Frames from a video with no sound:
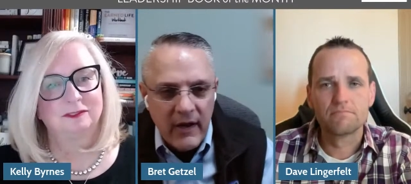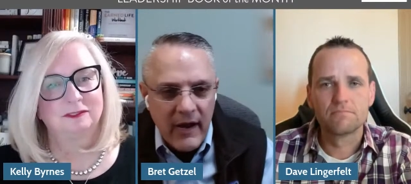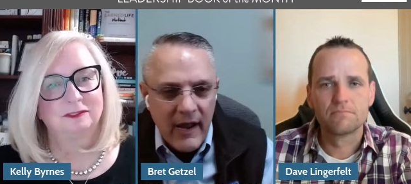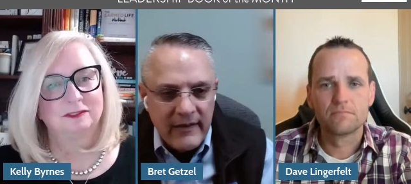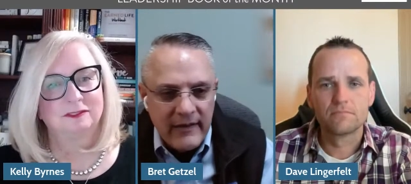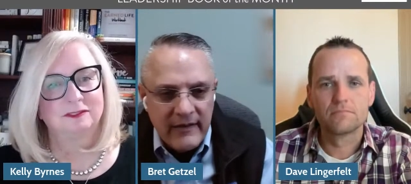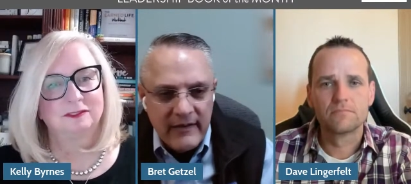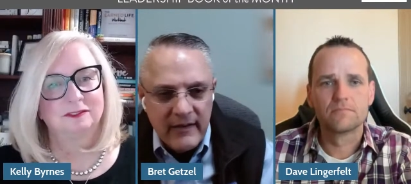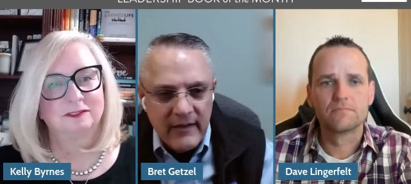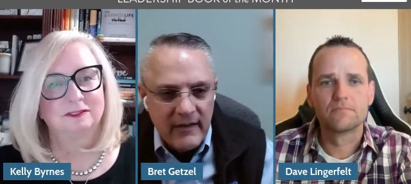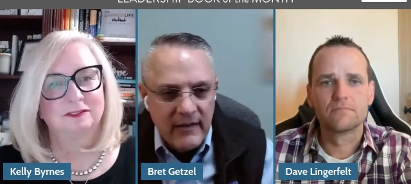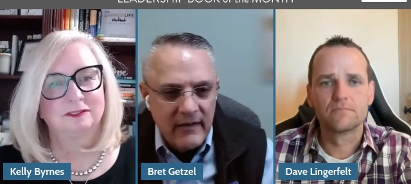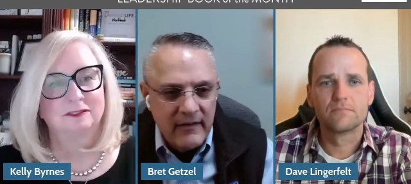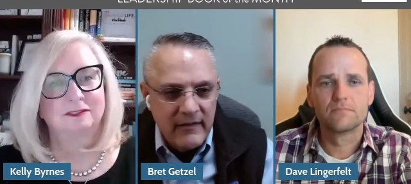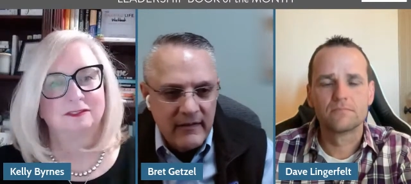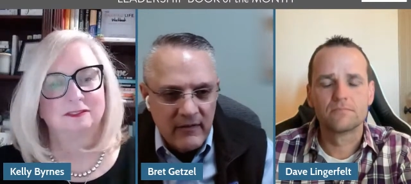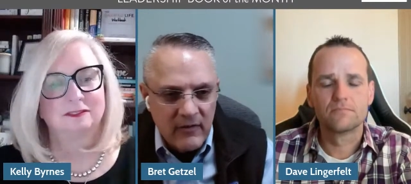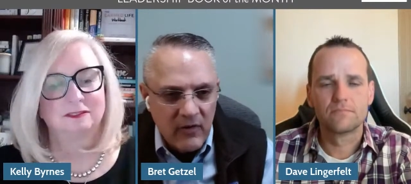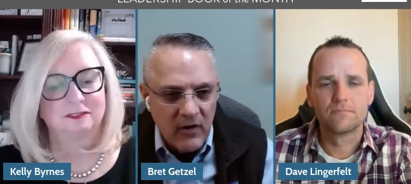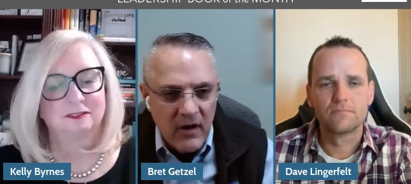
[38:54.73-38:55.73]
Speaker 1: I
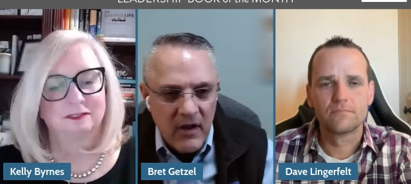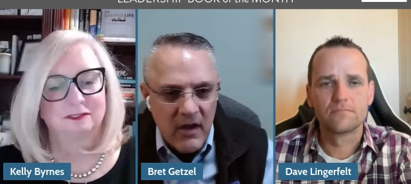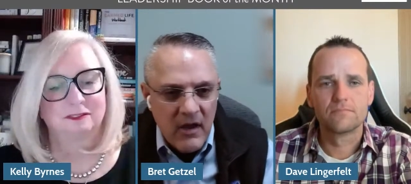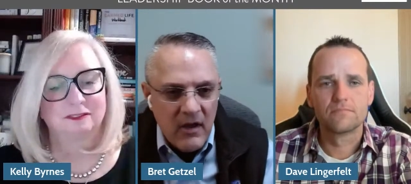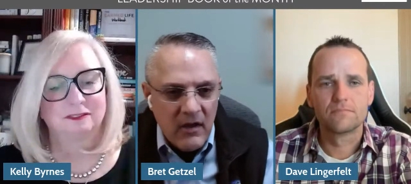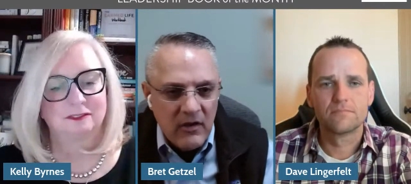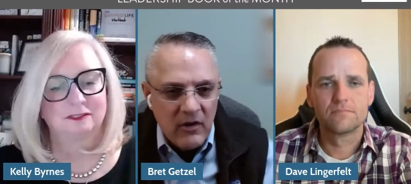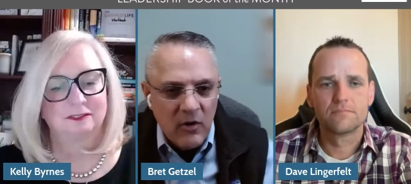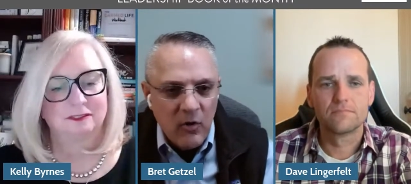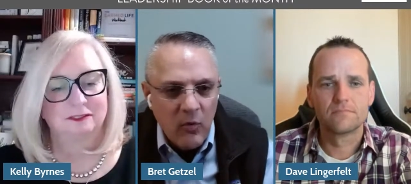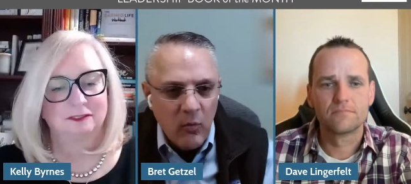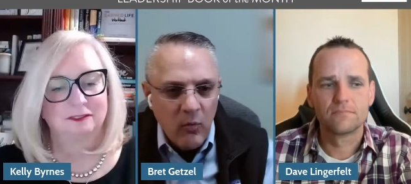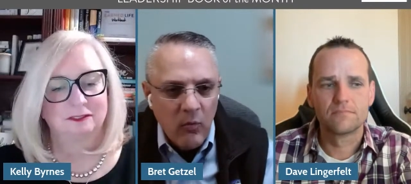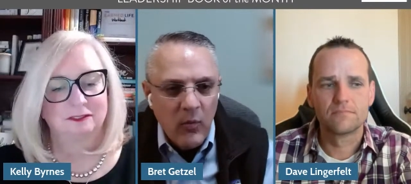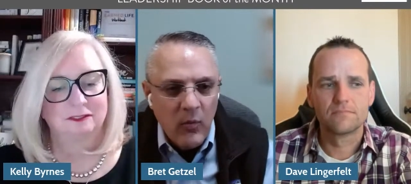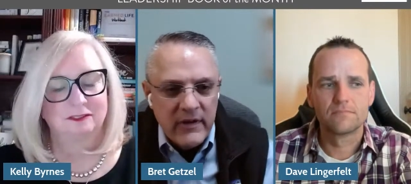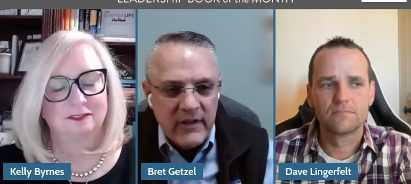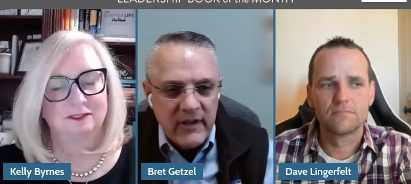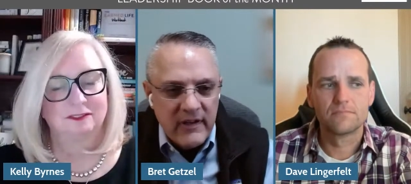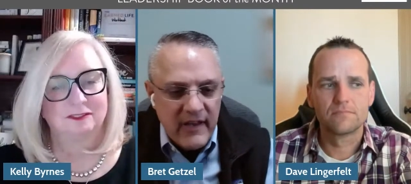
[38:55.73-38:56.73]
didn't, or you know,
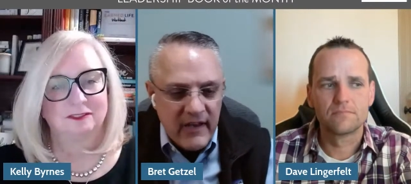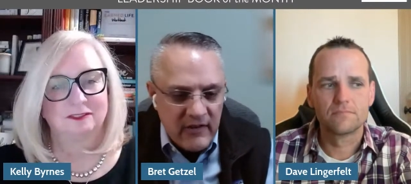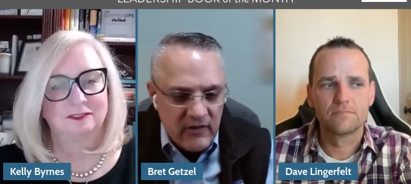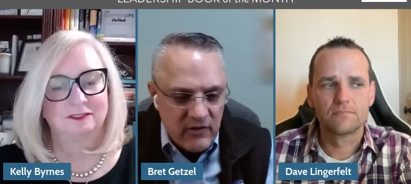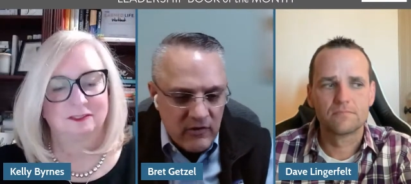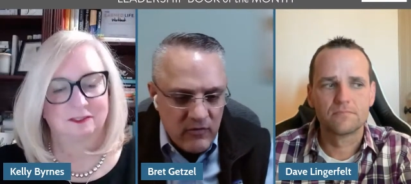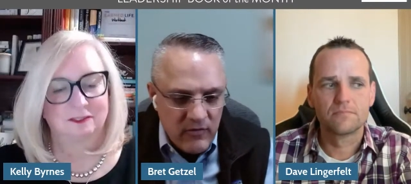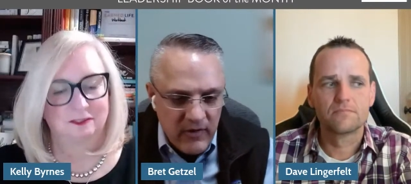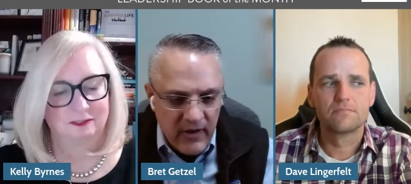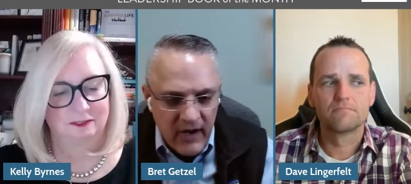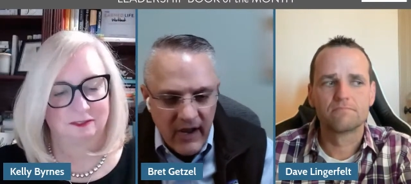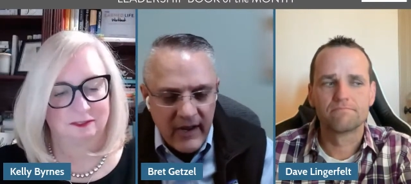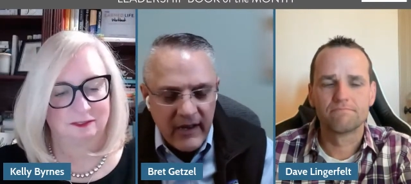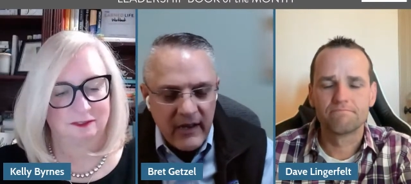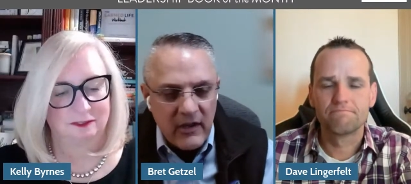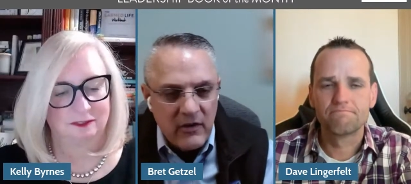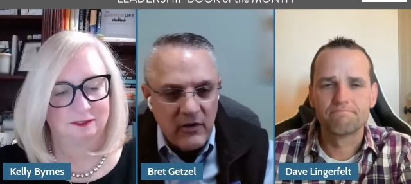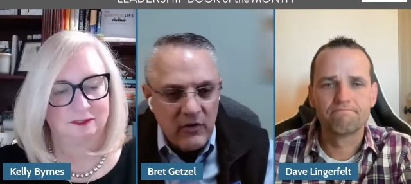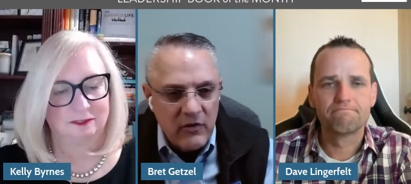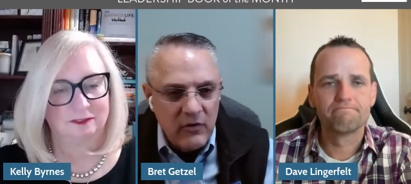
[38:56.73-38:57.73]
what did they do that I
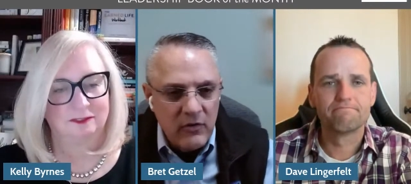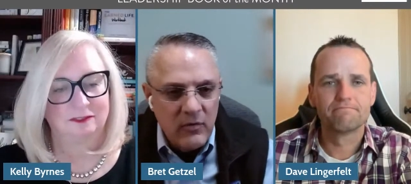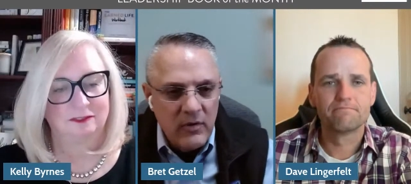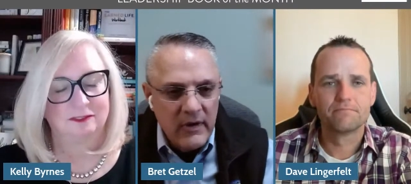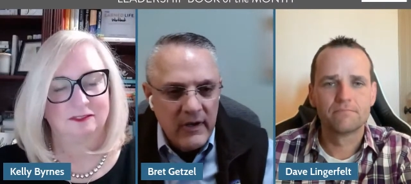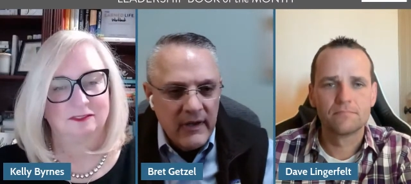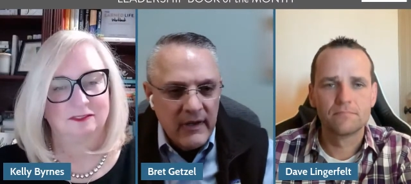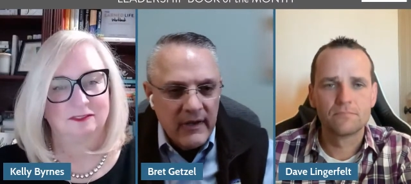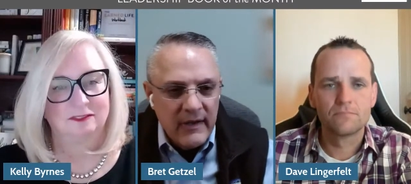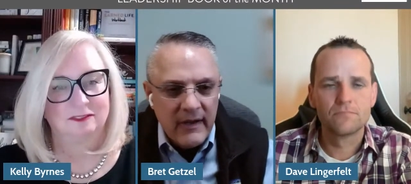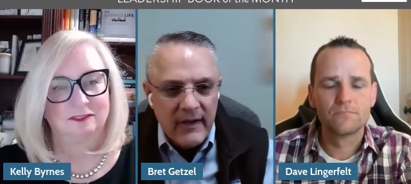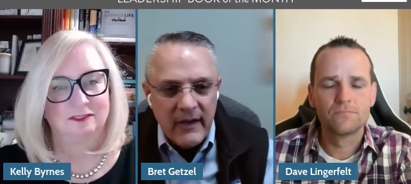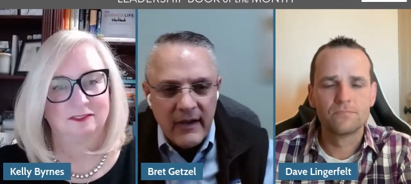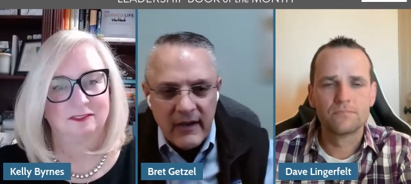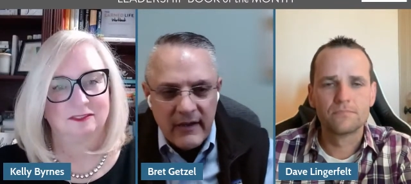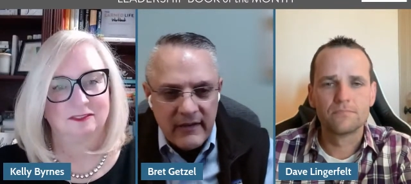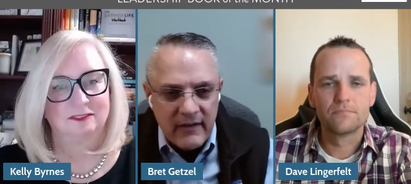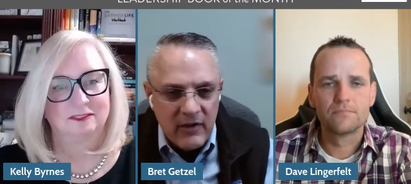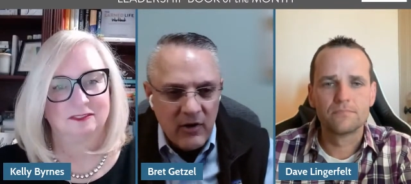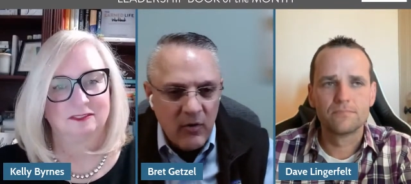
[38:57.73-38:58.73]
can do?
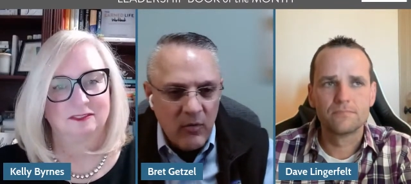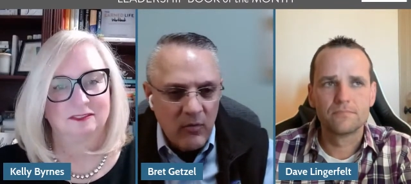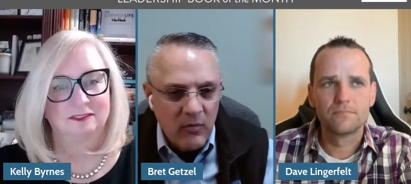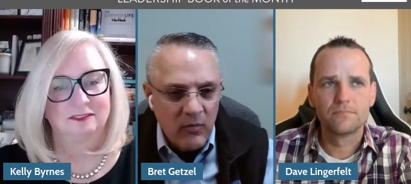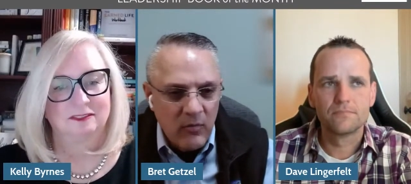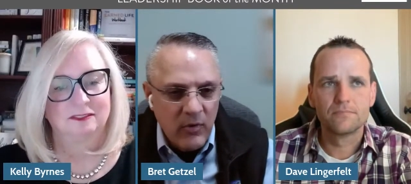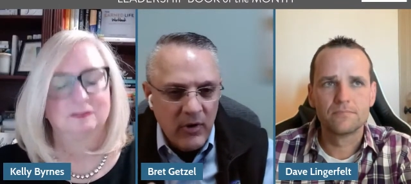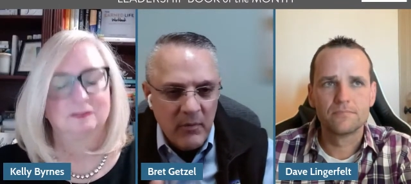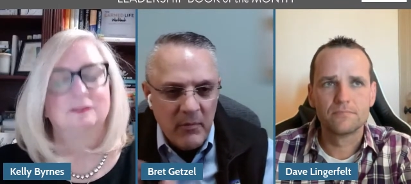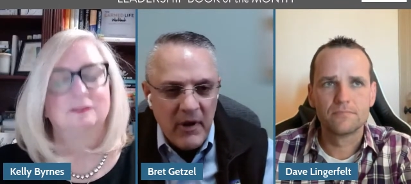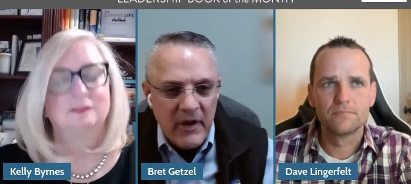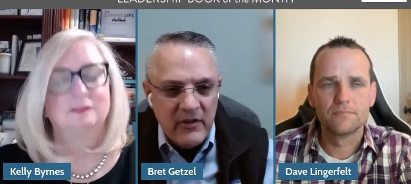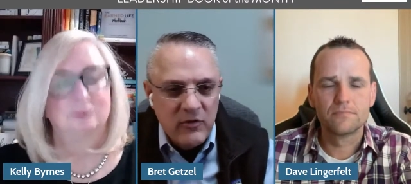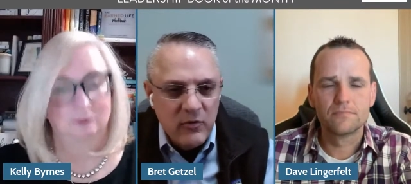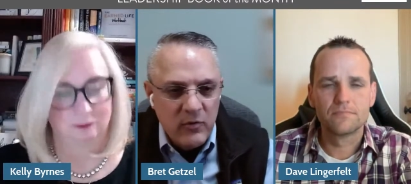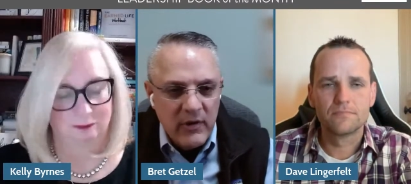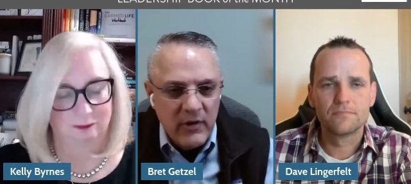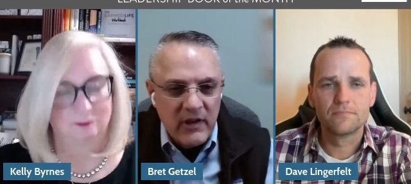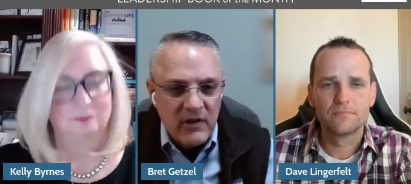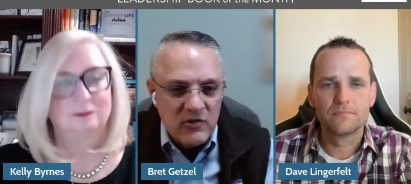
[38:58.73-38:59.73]
You know, what am I
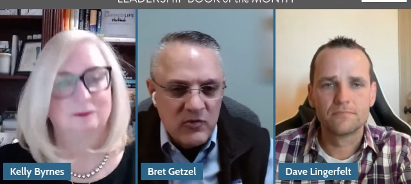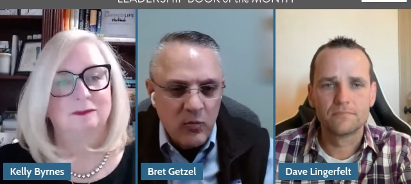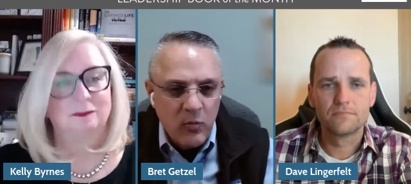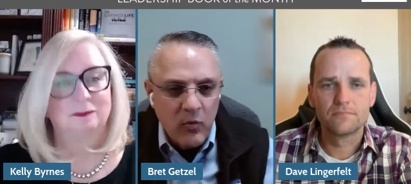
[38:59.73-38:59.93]
doing that's